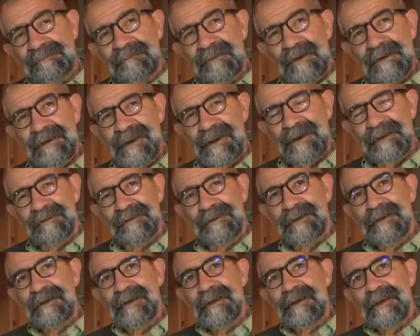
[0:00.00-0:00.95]
to find
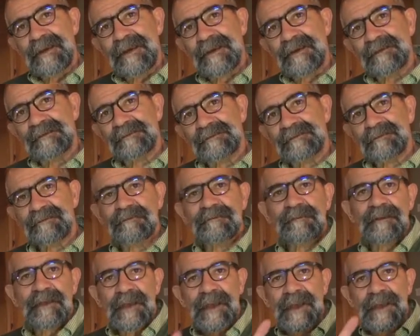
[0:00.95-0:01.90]
out is
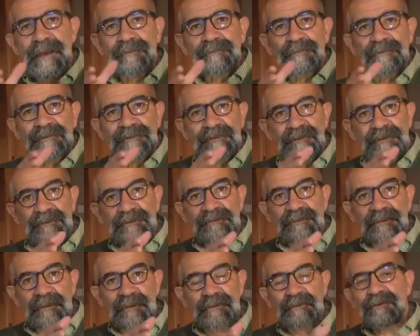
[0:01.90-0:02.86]
how do
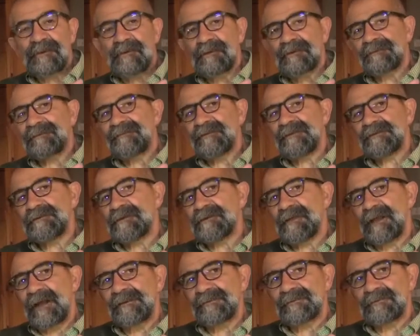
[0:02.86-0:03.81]
these internal
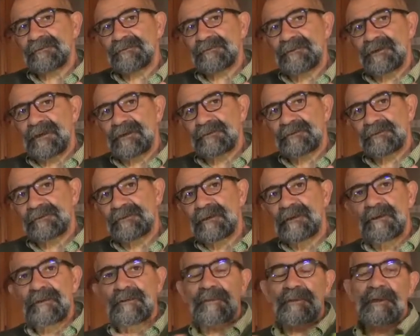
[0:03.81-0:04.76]
physiological changes
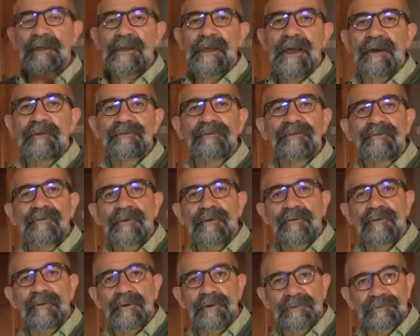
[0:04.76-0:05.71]
play out in the
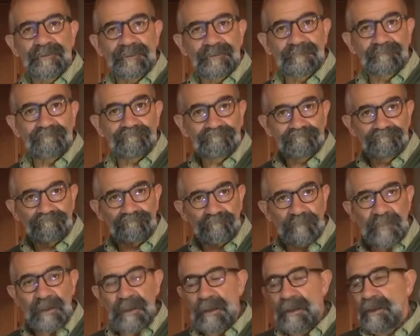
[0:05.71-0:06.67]
real world,
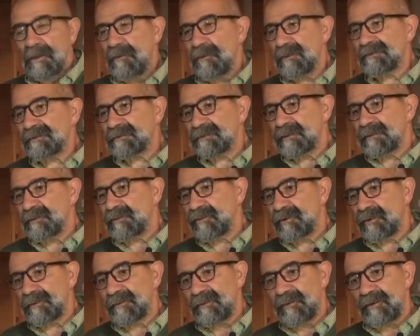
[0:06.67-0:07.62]
which is the
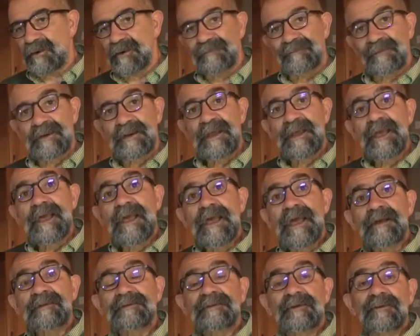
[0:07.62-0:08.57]
important part of it.
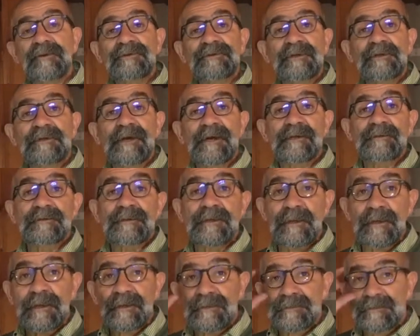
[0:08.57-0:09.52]
And so what she does
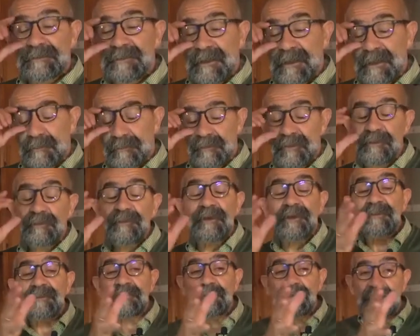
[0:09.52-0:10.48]
is put
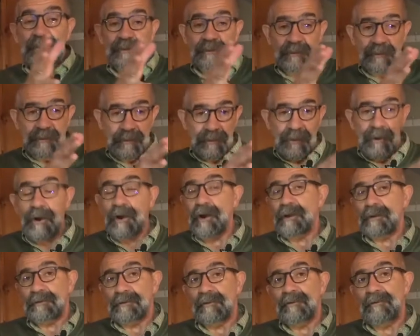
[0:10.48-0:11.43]
people in
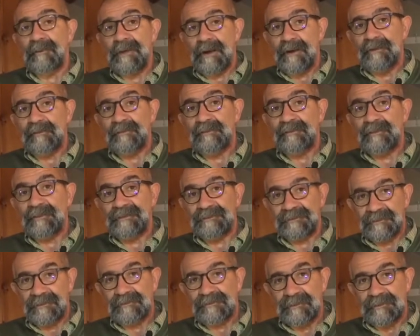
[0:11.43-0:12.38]
high or low power
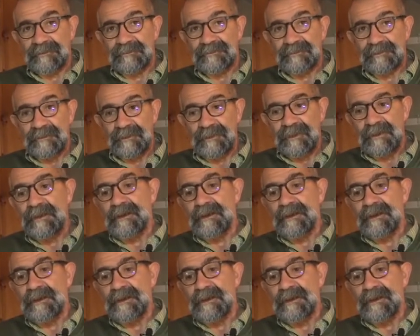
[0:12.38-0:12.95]
positions